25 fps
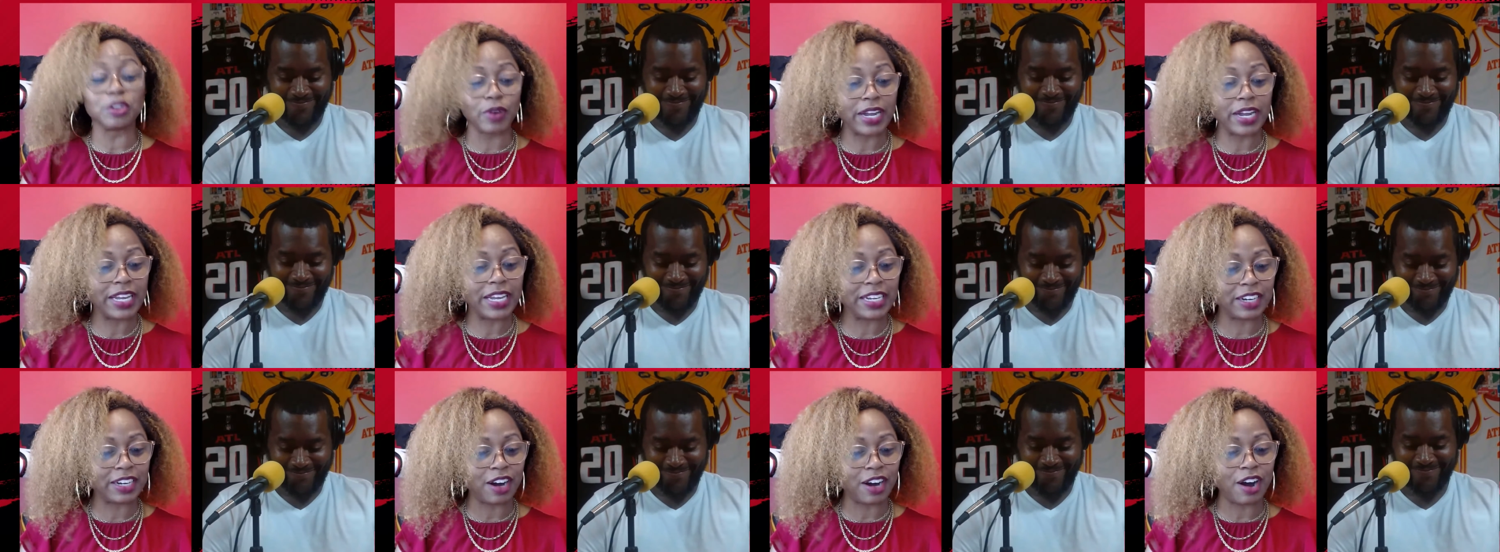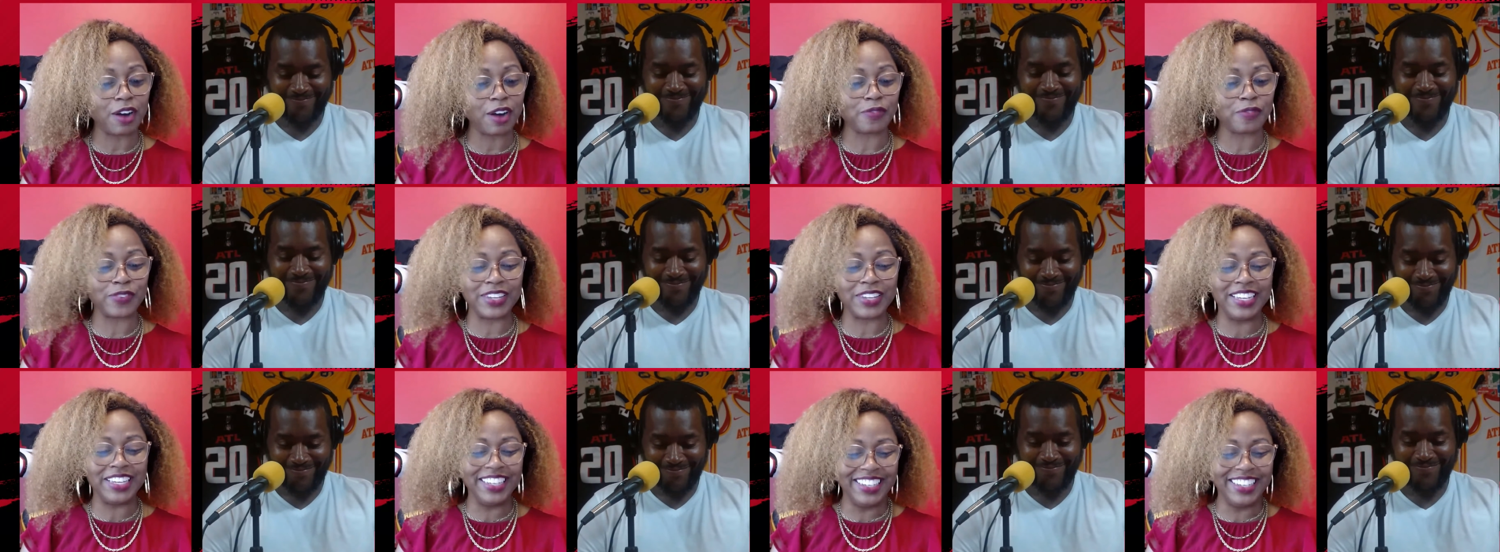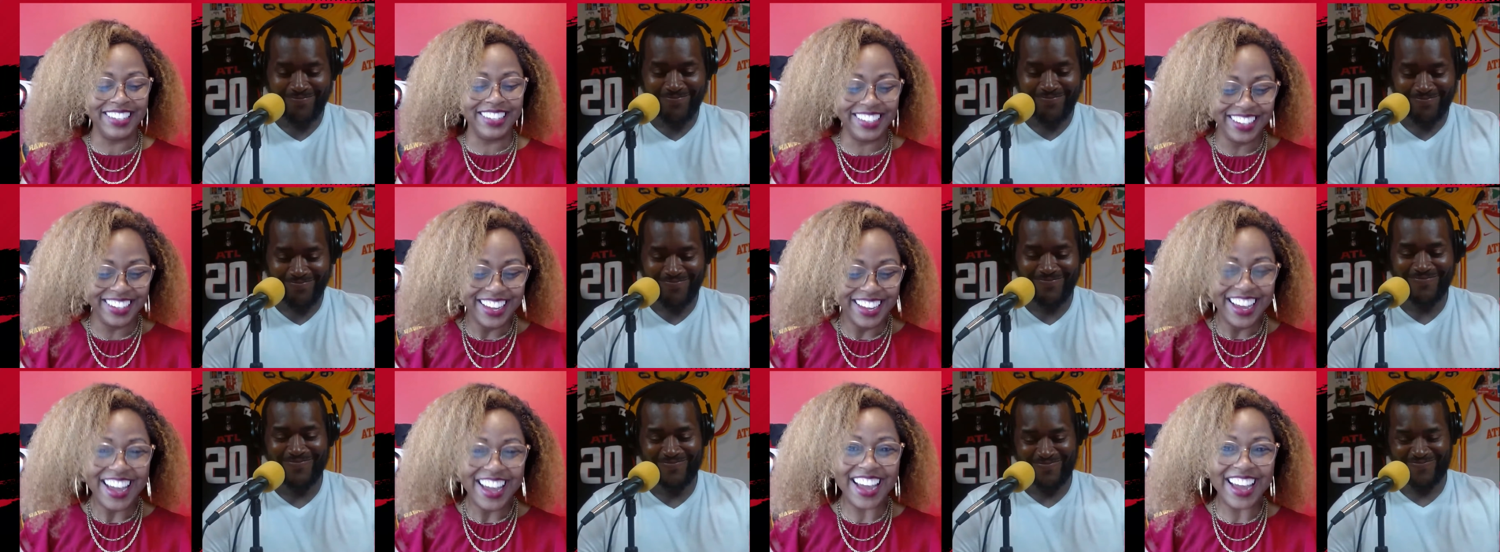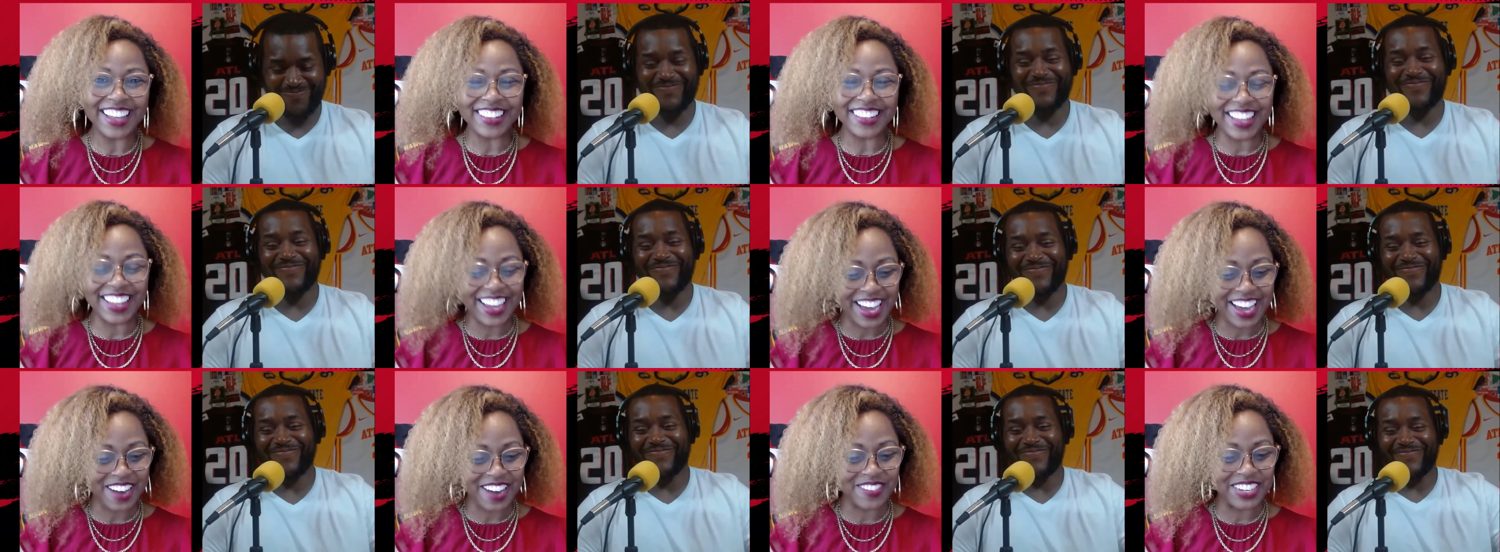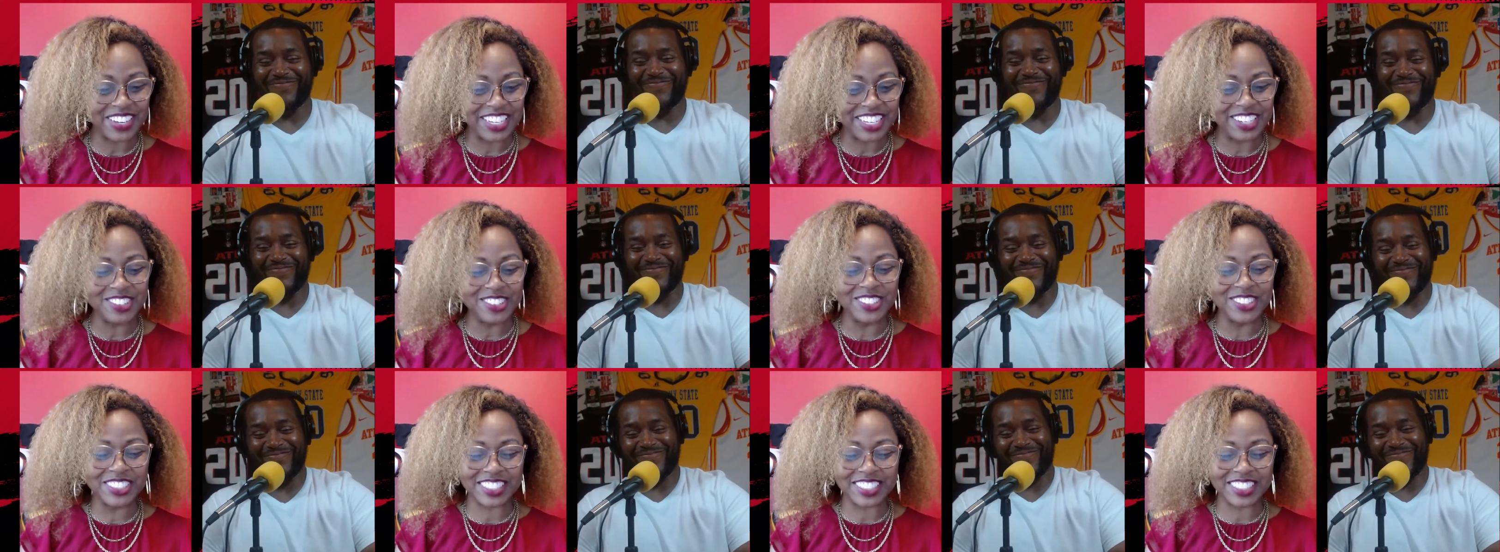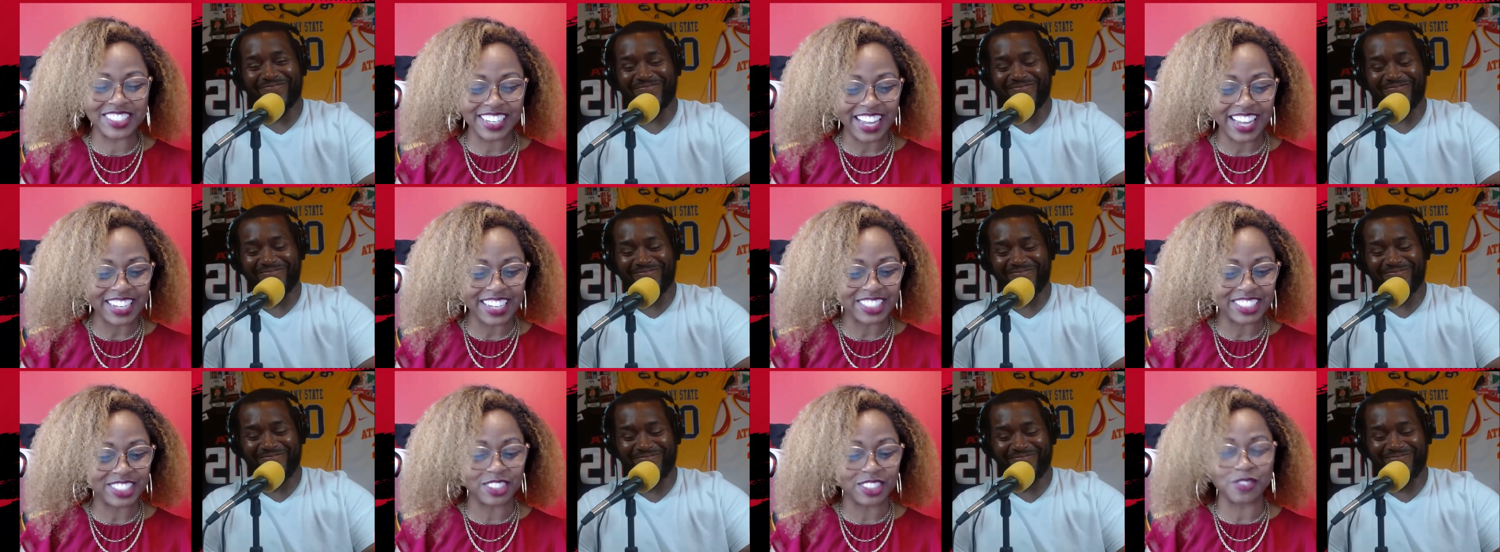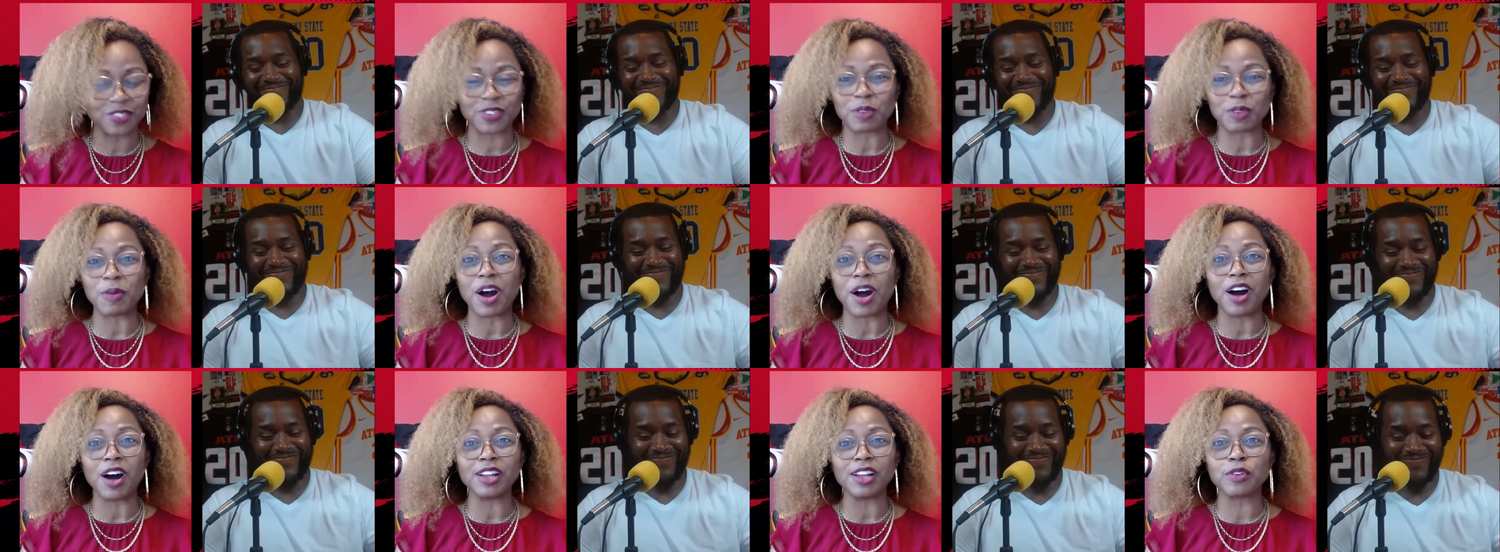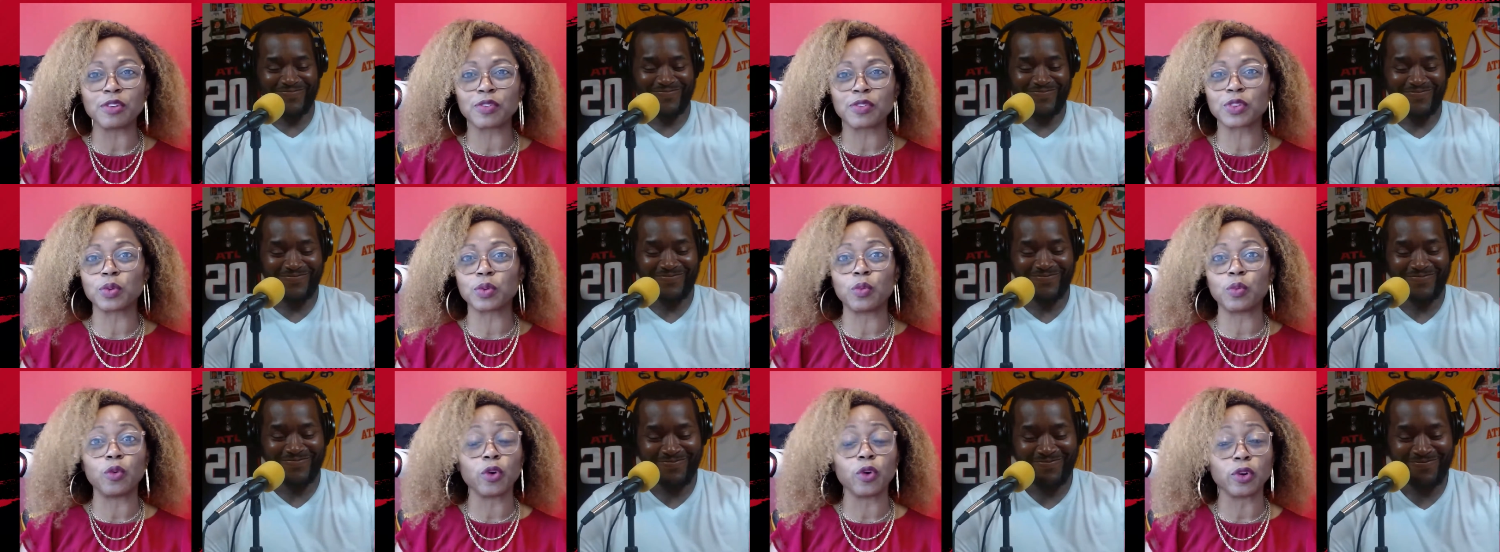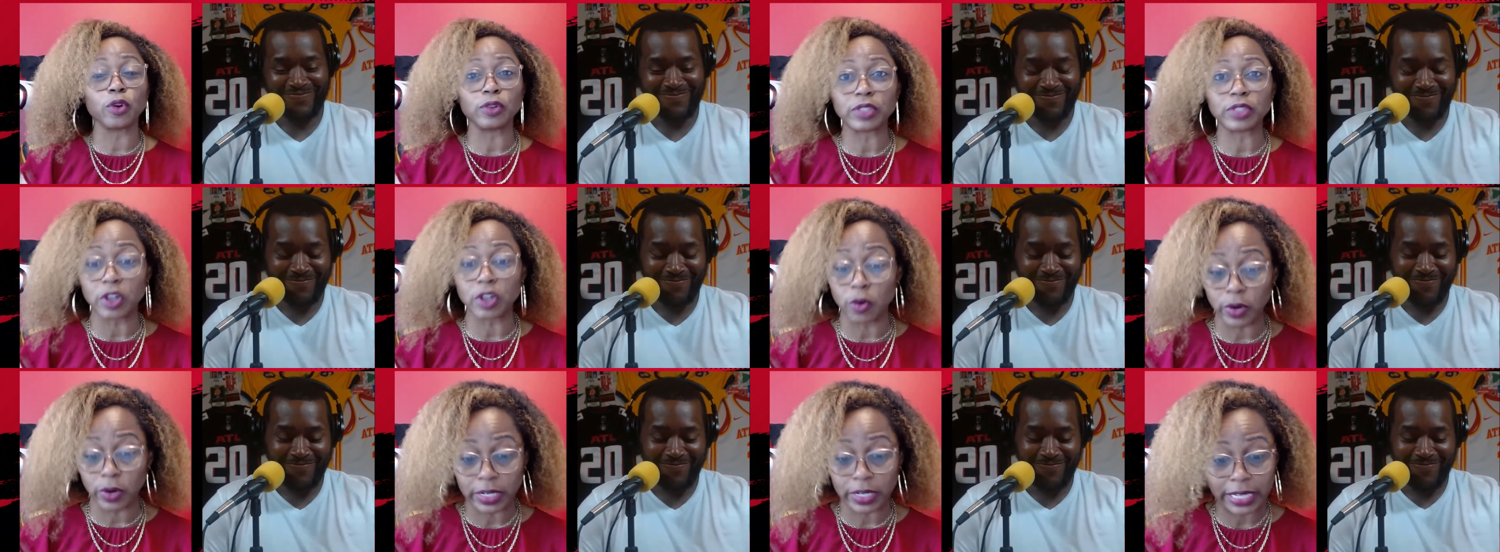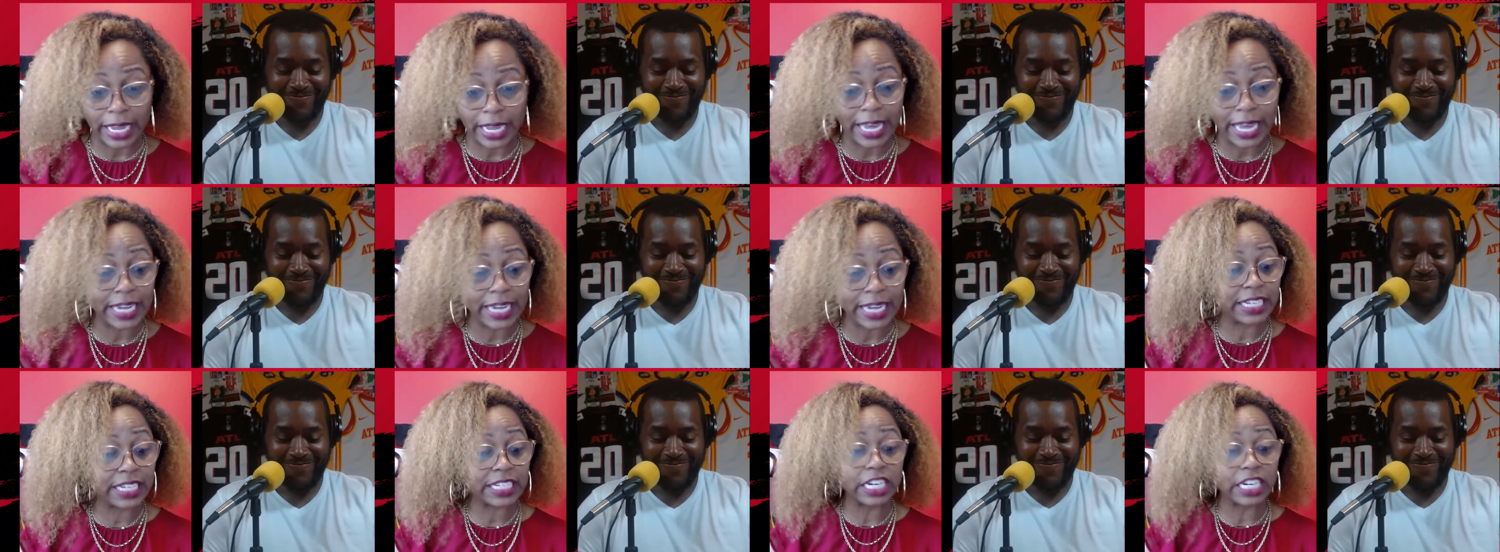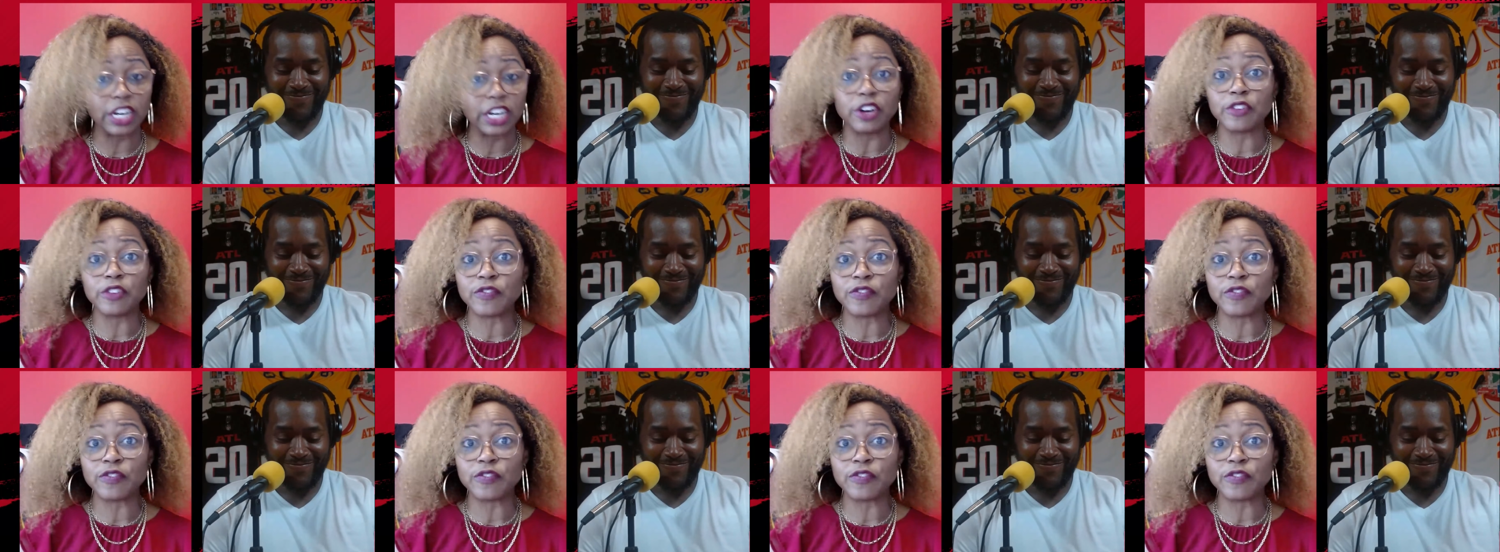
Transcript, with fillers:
Speaker 1: grade coffee, and they have a huge selection from all over the world, organic,